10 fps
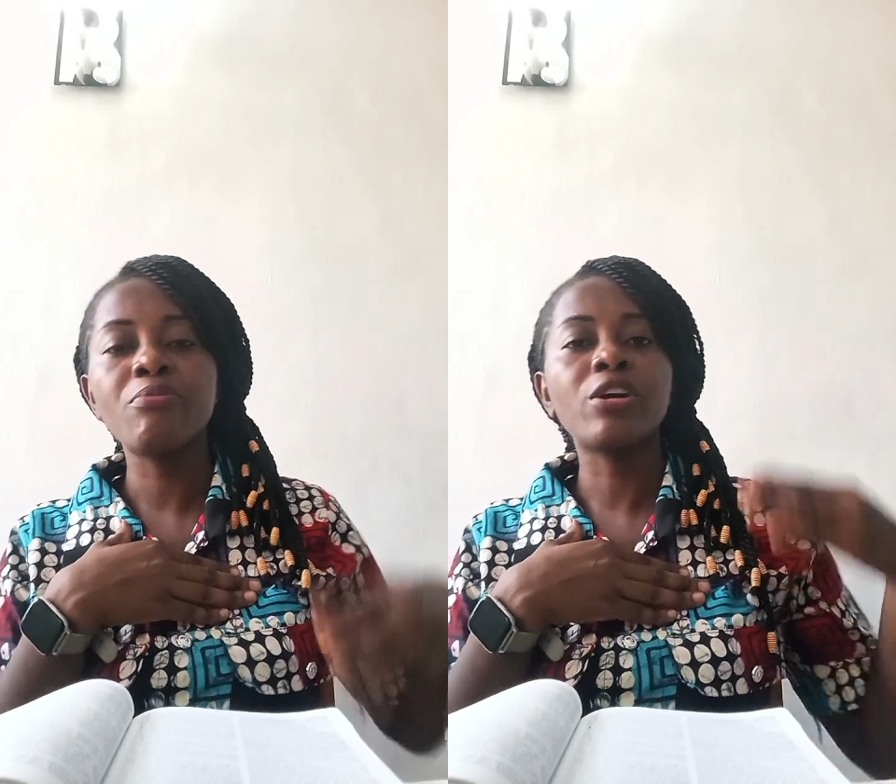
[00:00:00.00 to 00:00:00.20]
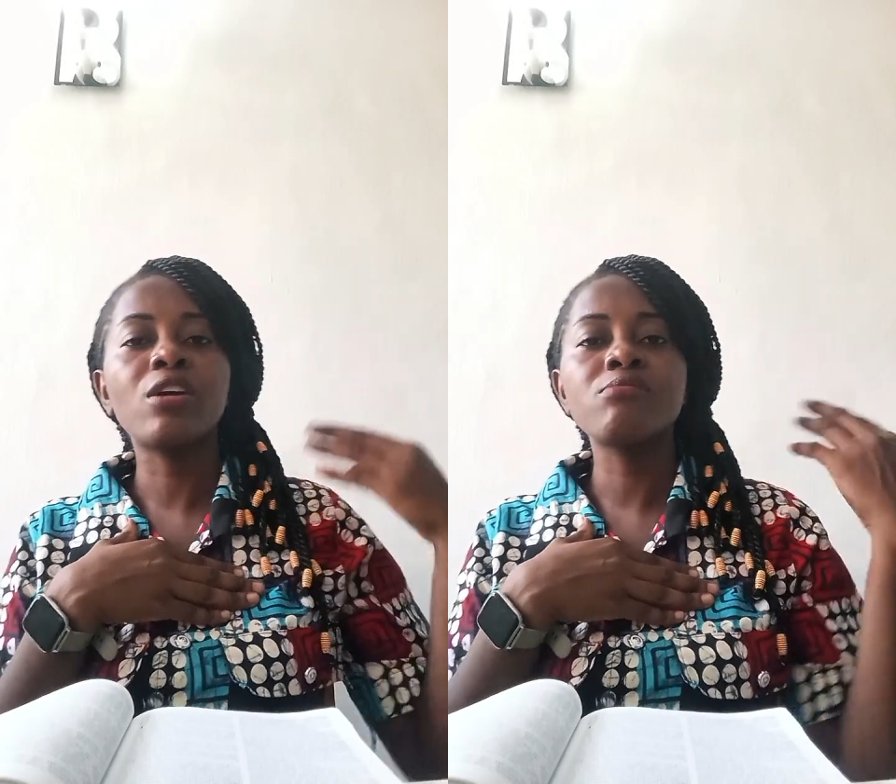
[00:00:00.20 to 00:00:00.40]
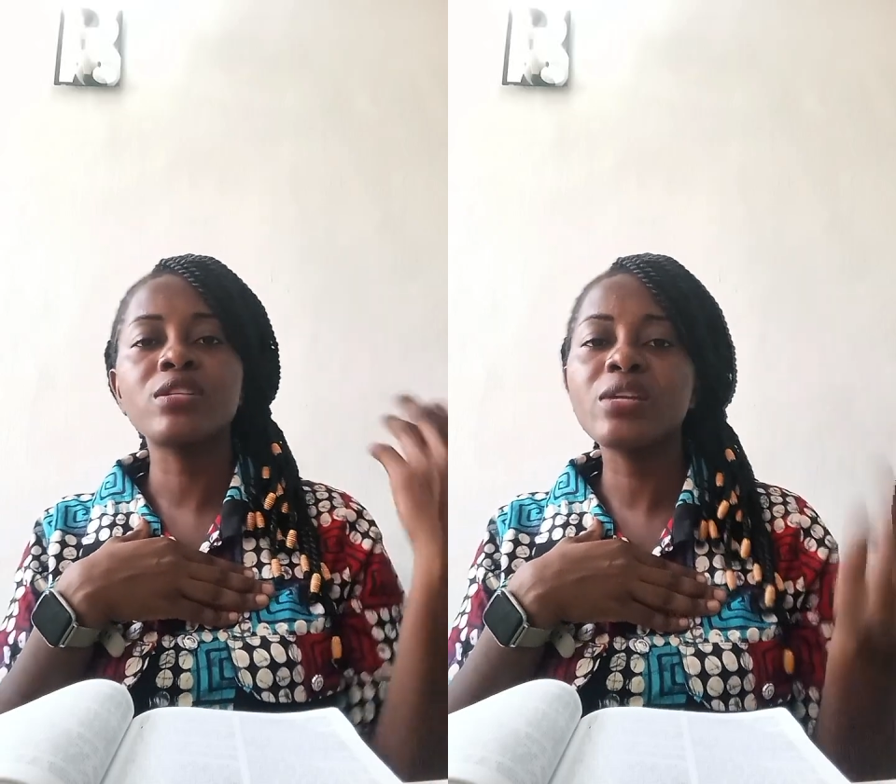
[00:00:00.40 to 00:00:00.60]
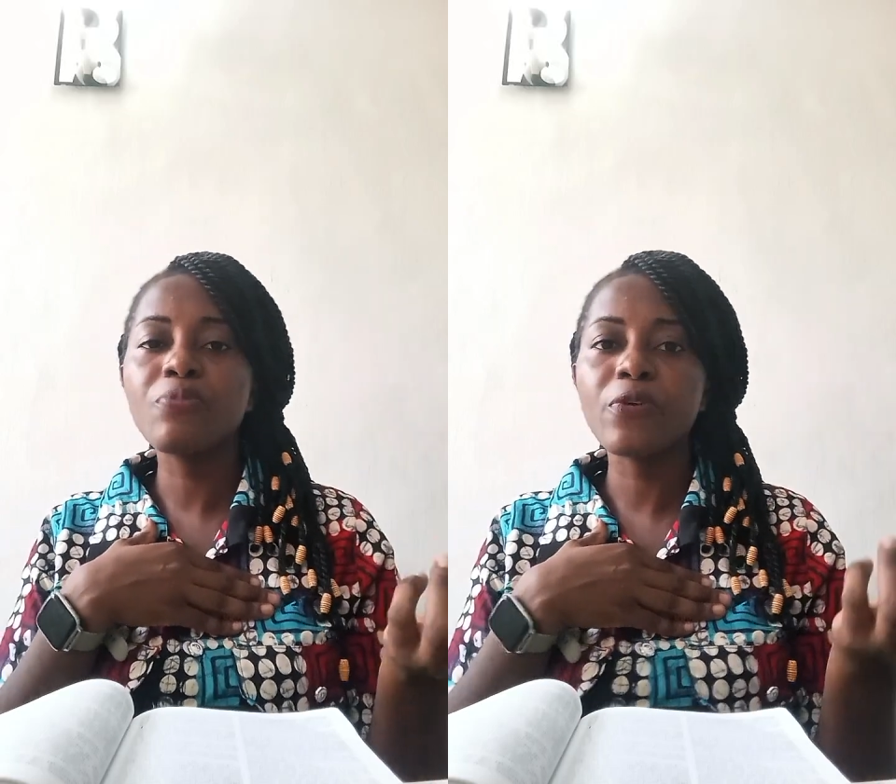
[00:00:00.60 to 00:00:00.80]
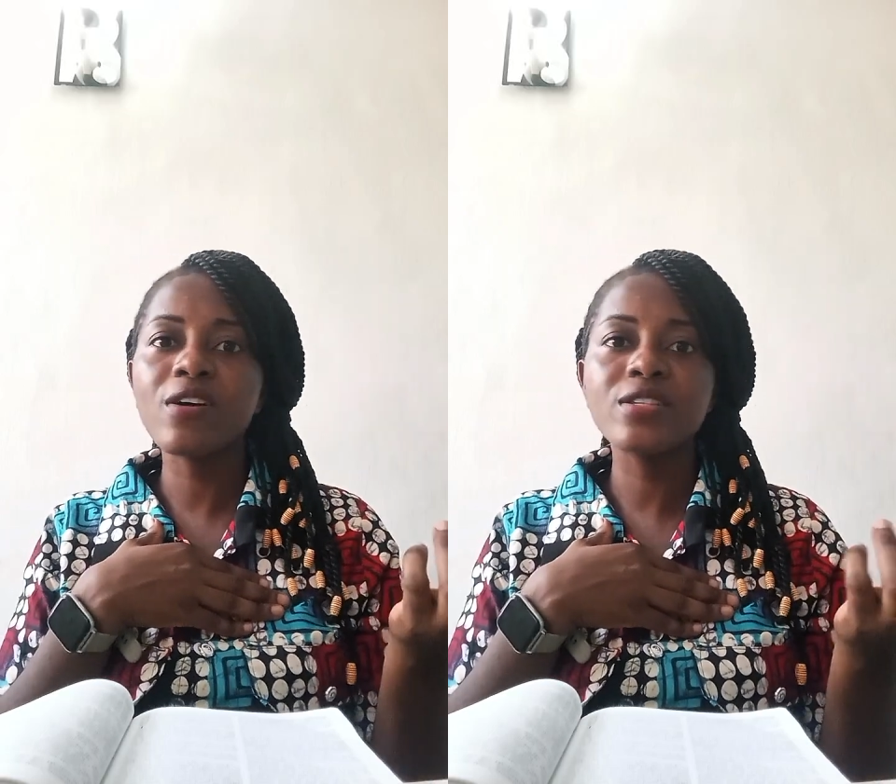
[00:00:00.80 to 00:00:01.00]
it becomes
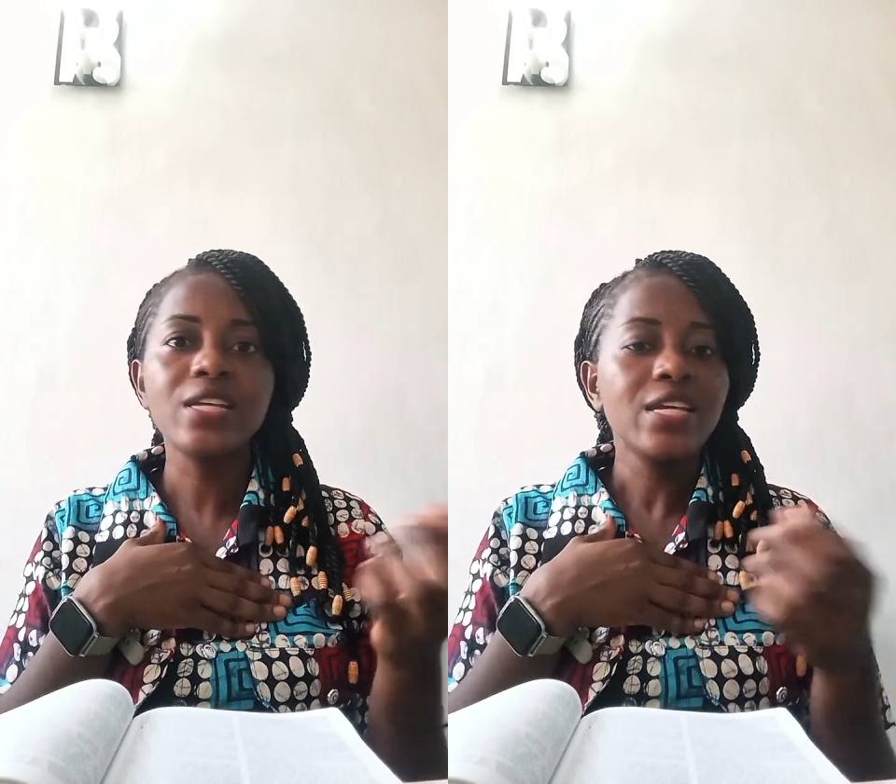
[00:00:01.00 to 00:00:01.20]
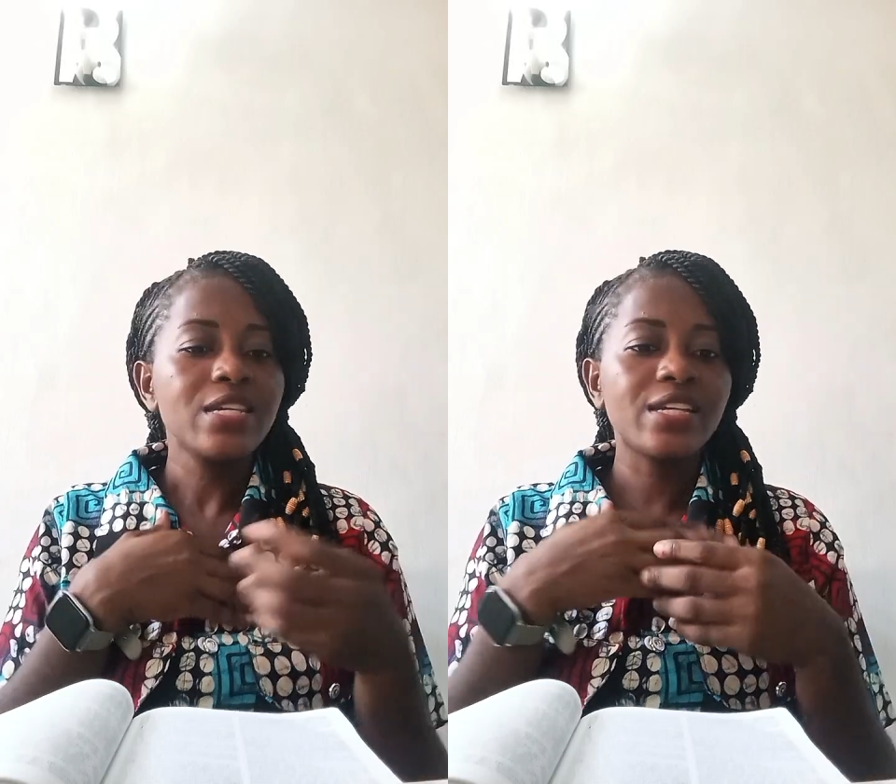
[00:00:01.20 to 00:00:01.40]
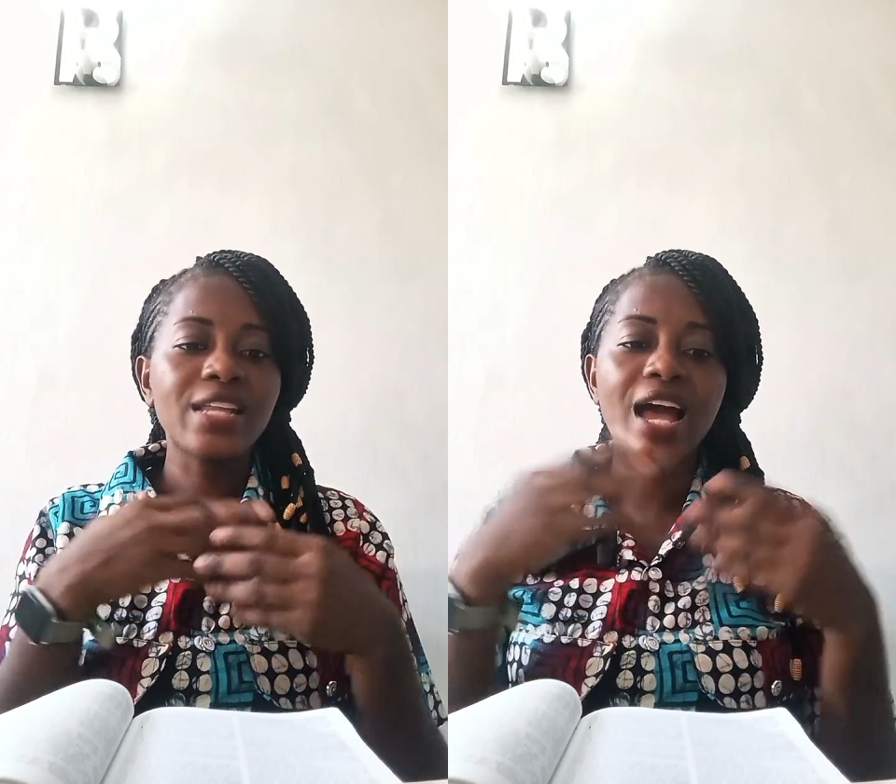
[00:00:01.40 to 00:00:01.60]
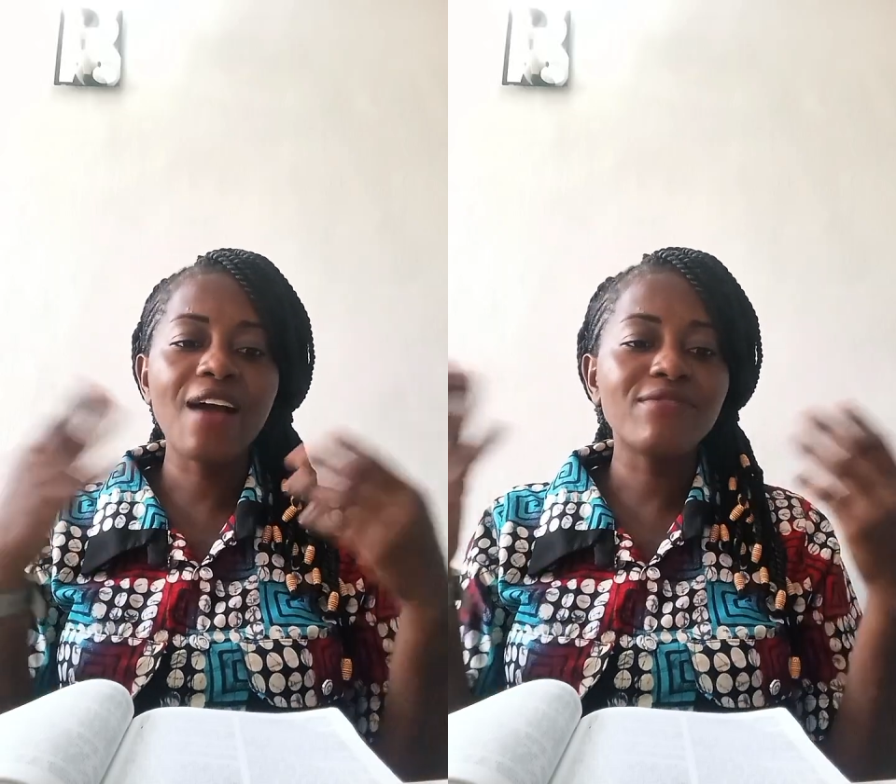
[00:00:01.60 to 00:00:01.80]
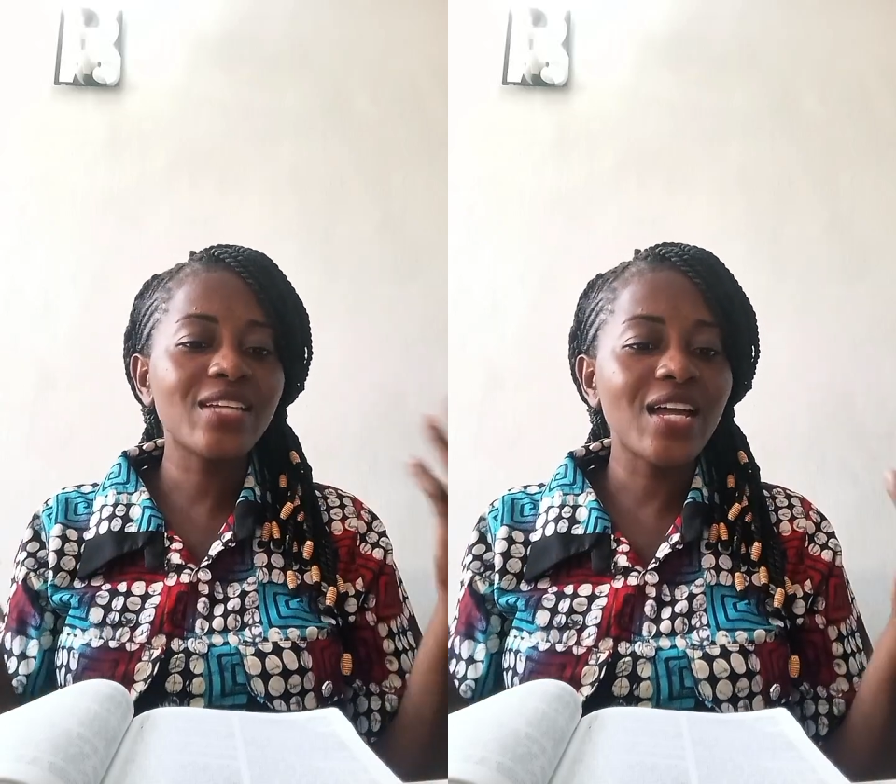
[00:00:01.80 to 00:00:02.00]
leprous. Said
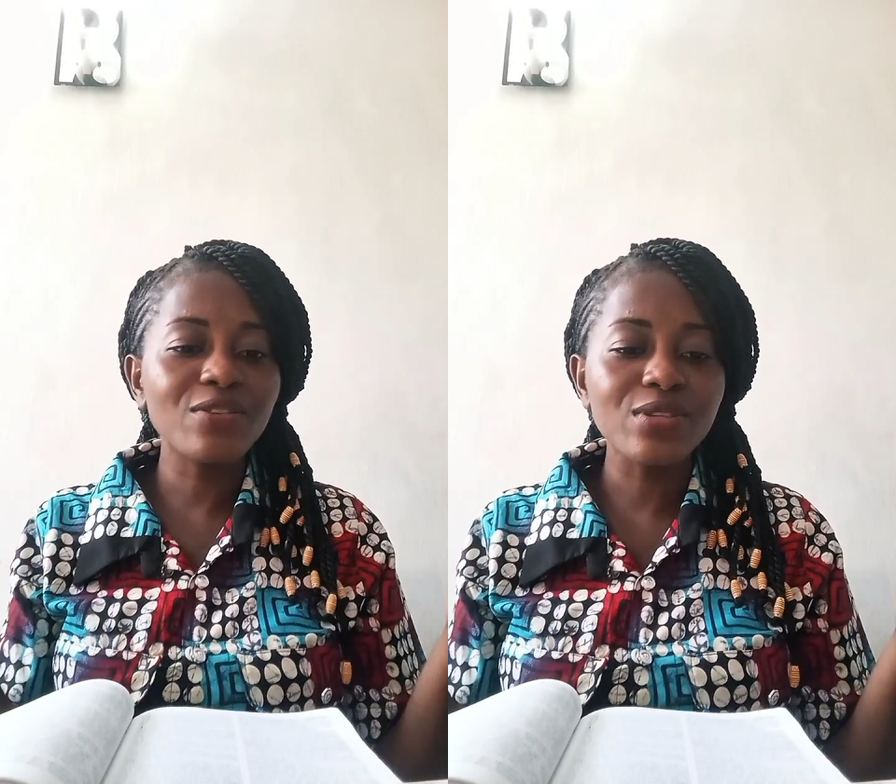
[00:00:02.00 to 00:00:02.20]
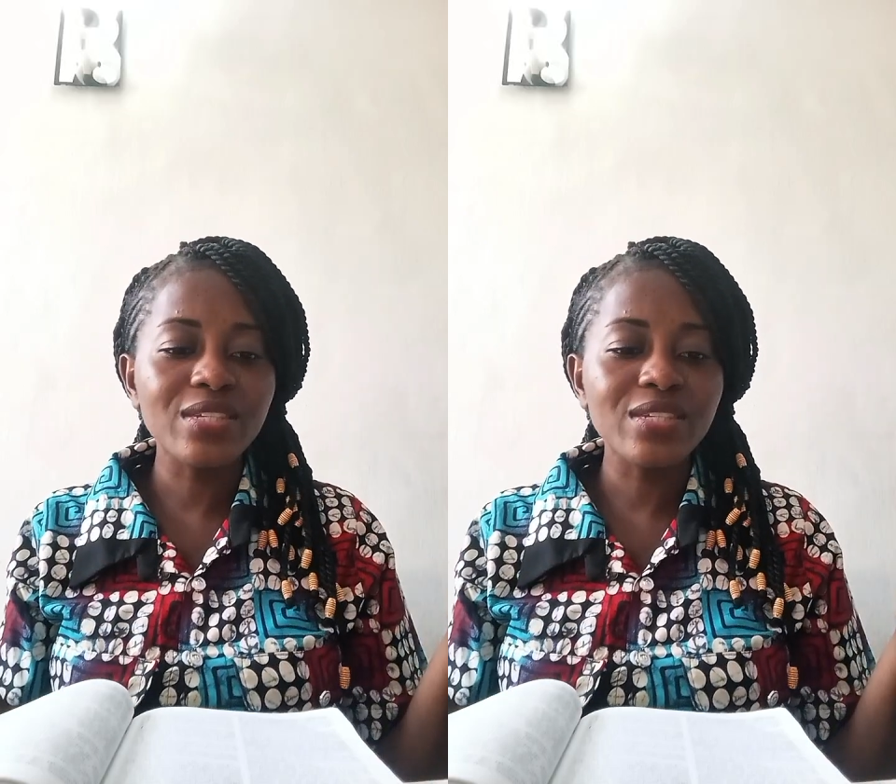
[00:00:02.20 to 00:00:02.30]
after those